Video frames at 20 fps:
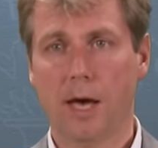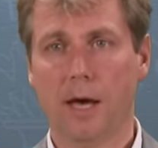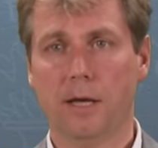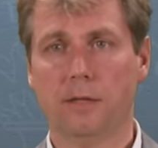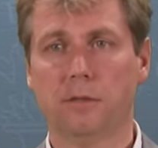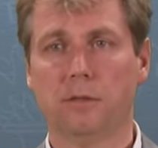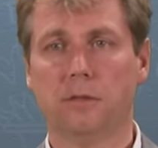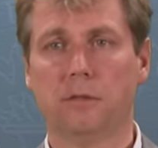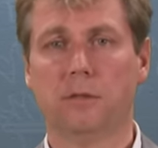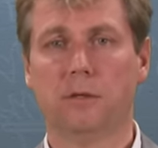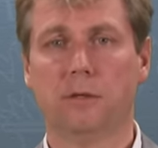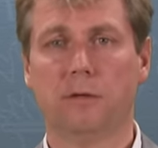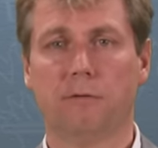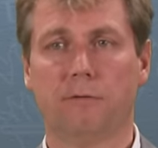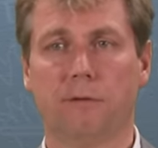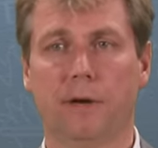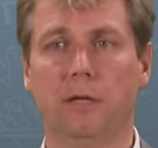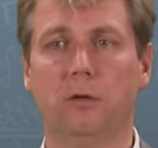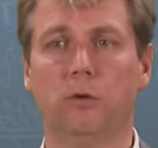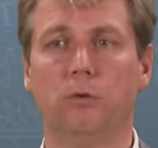And
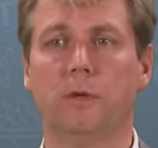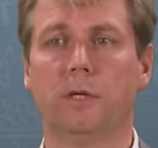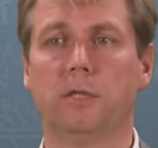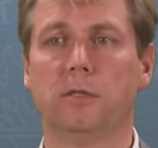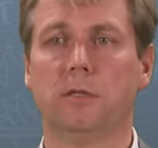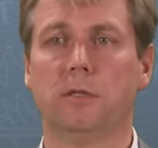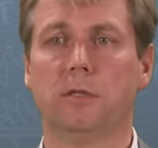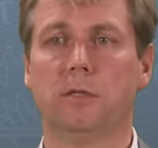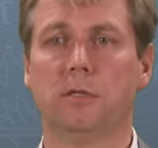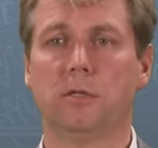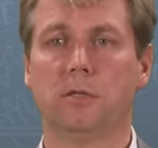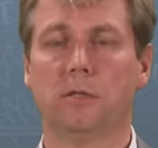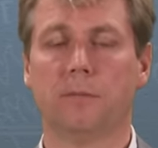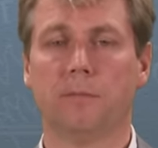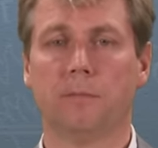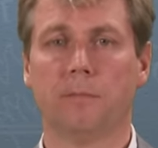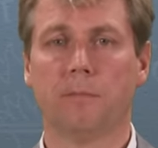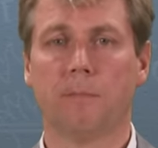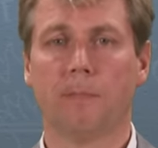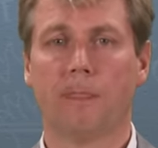final question is,
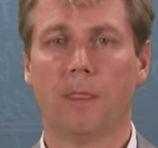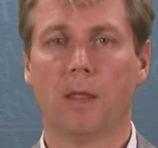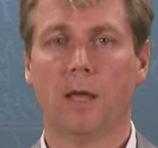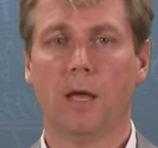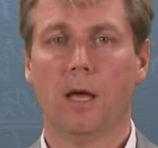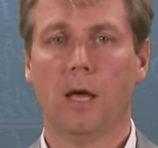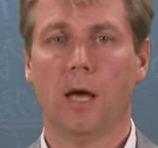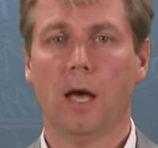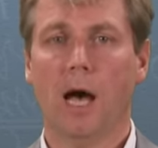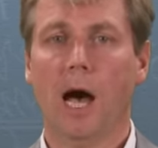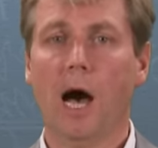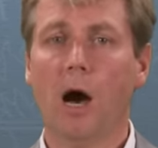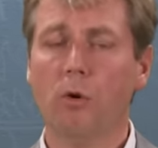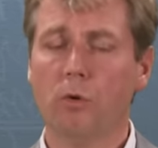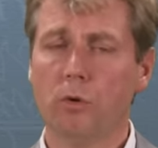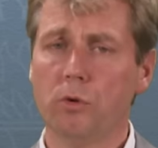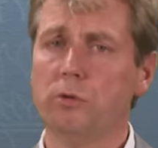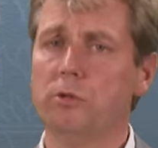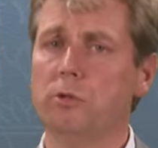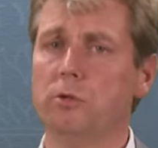
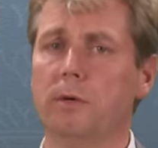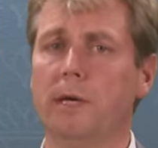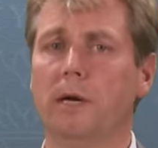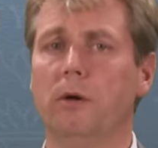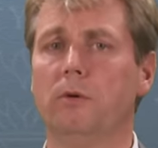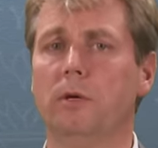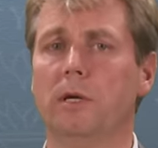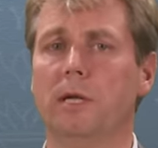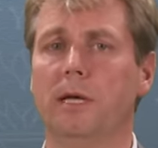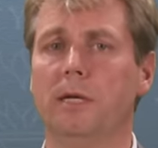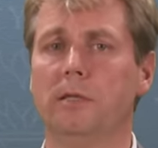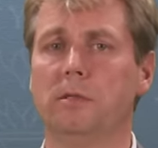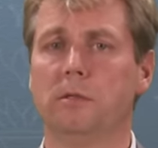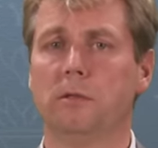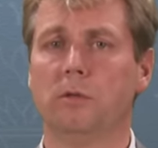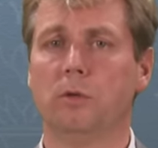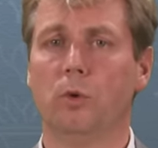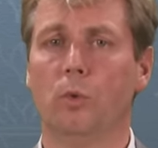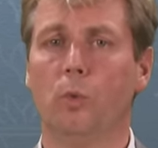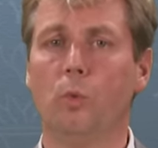how could you
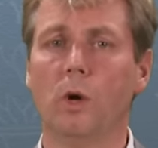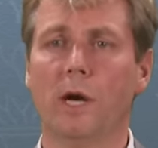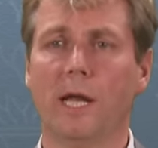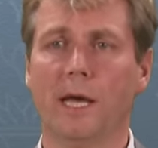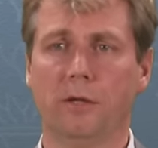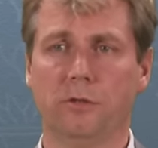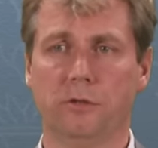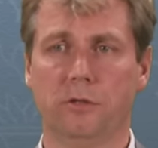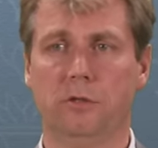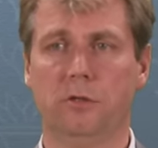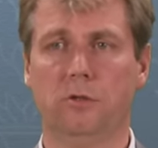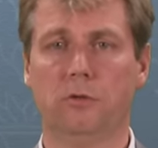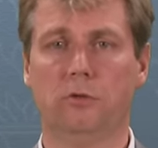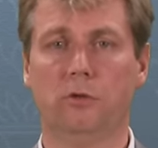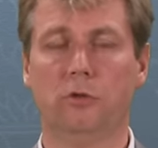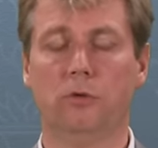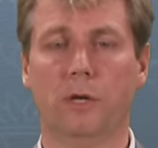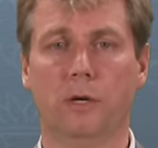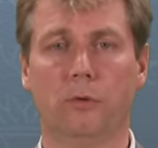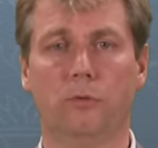calculate what
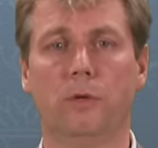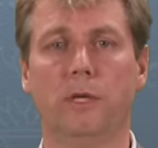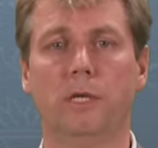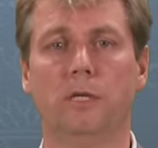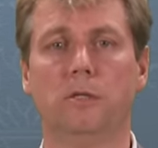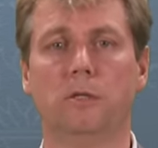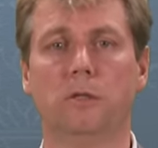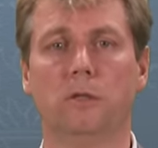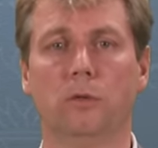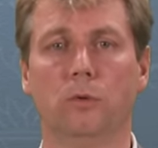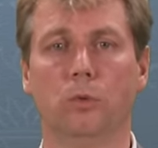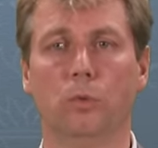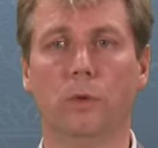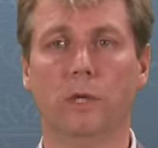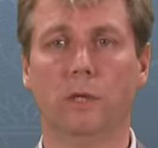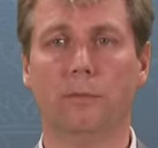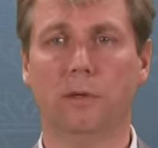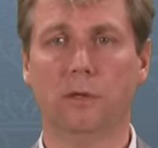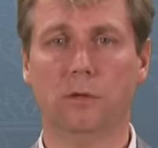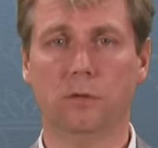altitude you can reach
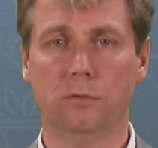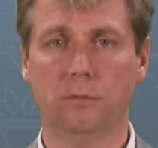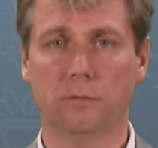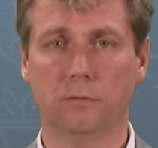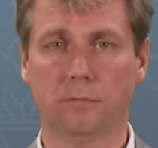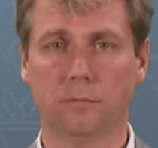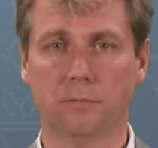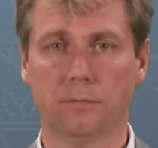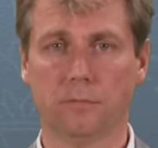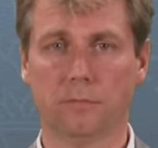with a balloon?